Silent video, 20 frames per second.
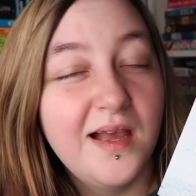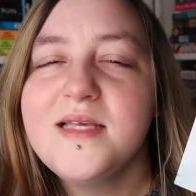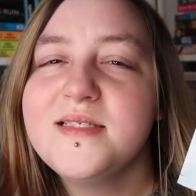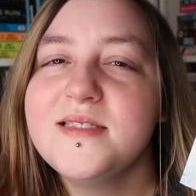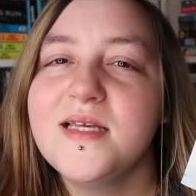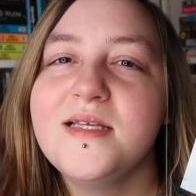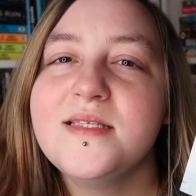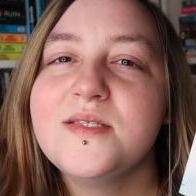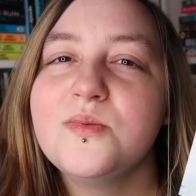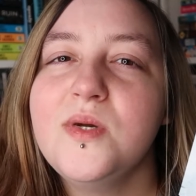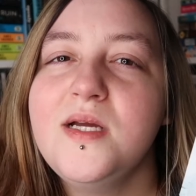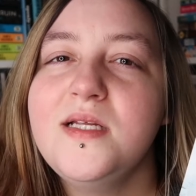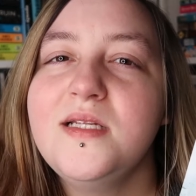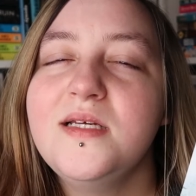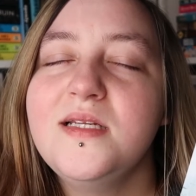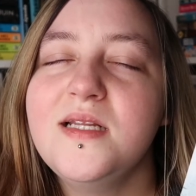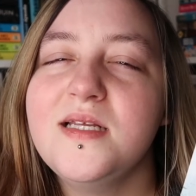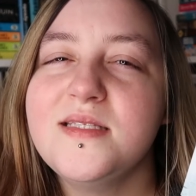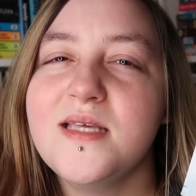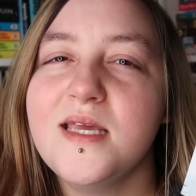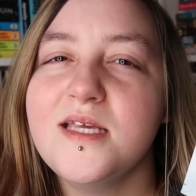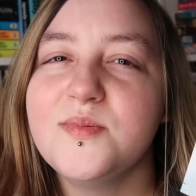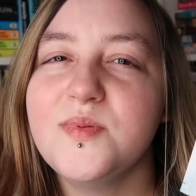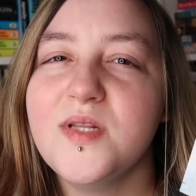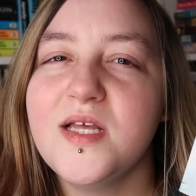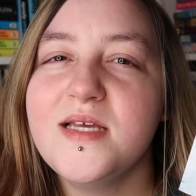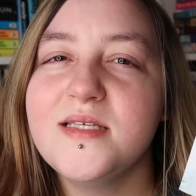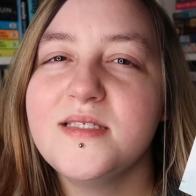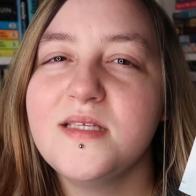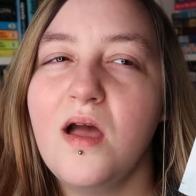It's set in Sweden and takes
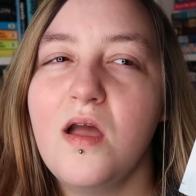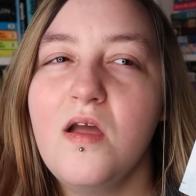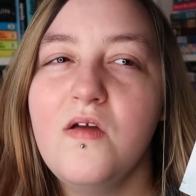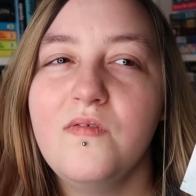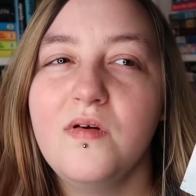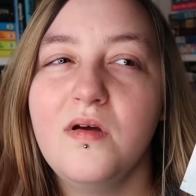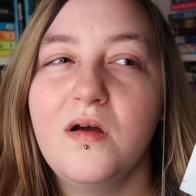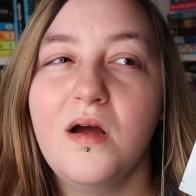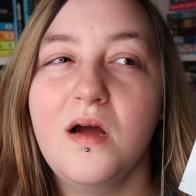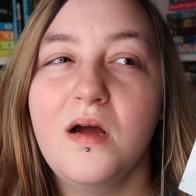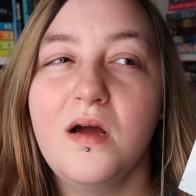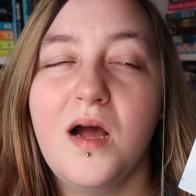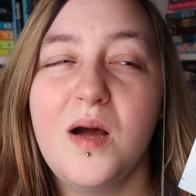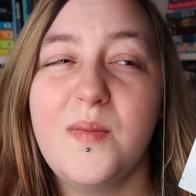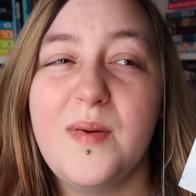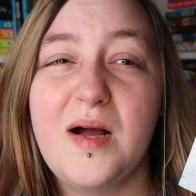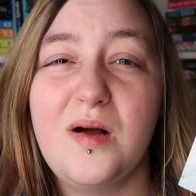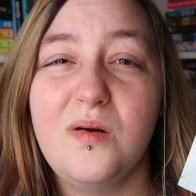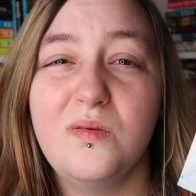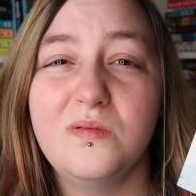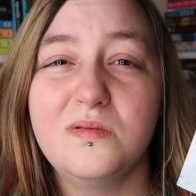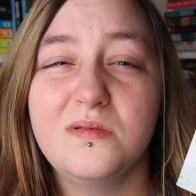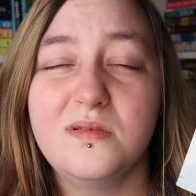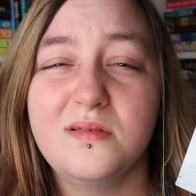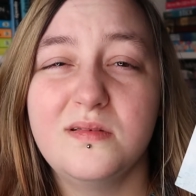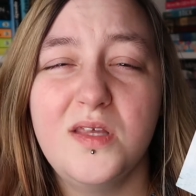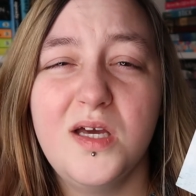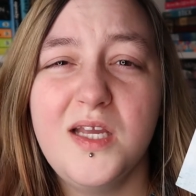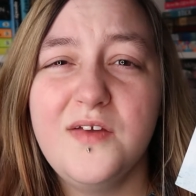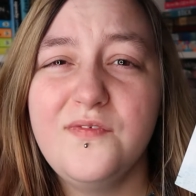place over about
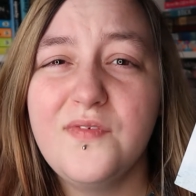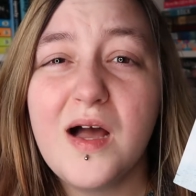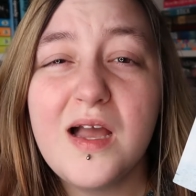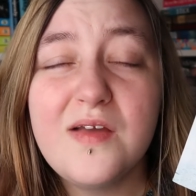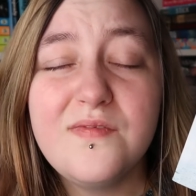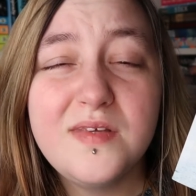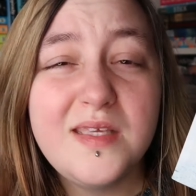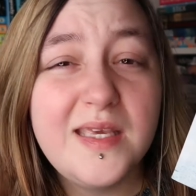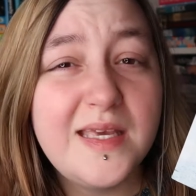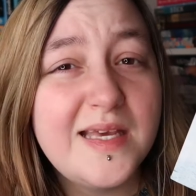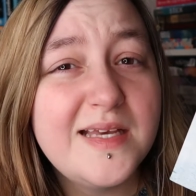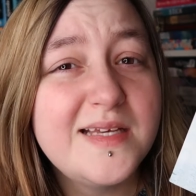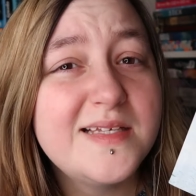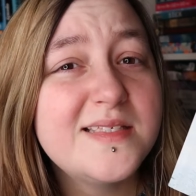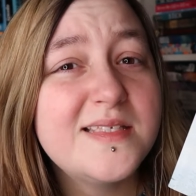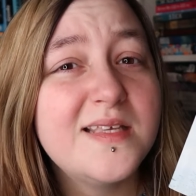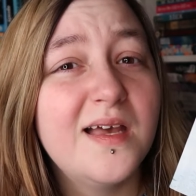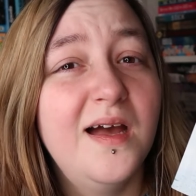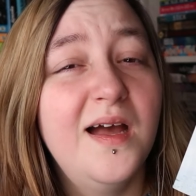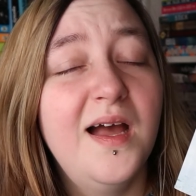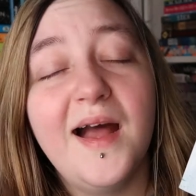35 years